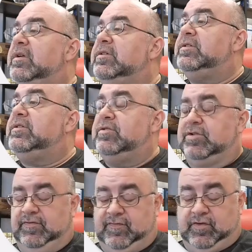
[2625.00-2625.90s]
That's going to
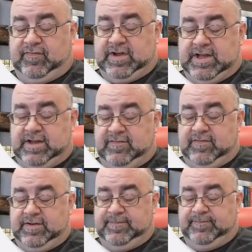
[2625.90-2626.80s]
give us
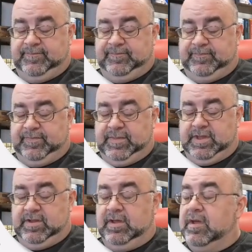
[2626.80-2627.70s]
2950.
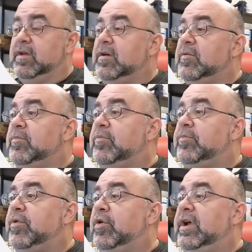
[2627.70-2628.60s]
So we'll
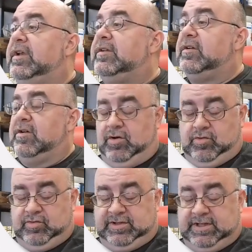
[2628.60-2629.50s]
get rid of this up
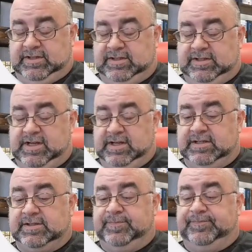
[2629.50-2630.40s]
here.
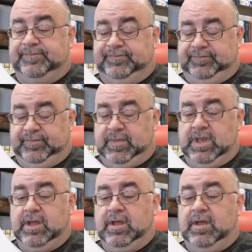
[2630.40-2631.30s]
Just have to highlight
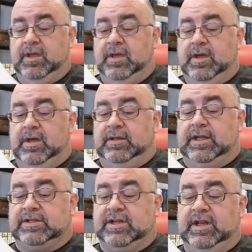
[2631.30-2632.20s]
it, delete
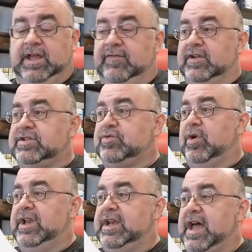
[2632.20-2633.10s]
it,
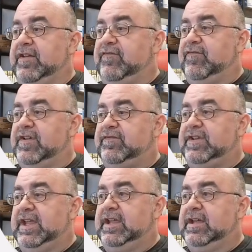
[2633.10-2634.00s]
and we're
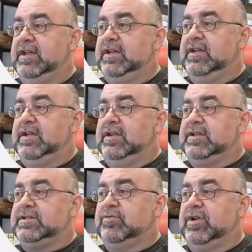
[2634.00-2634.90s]
going to change
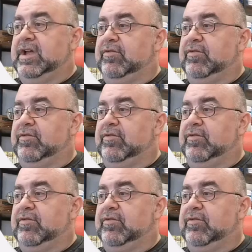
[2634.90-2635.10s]
this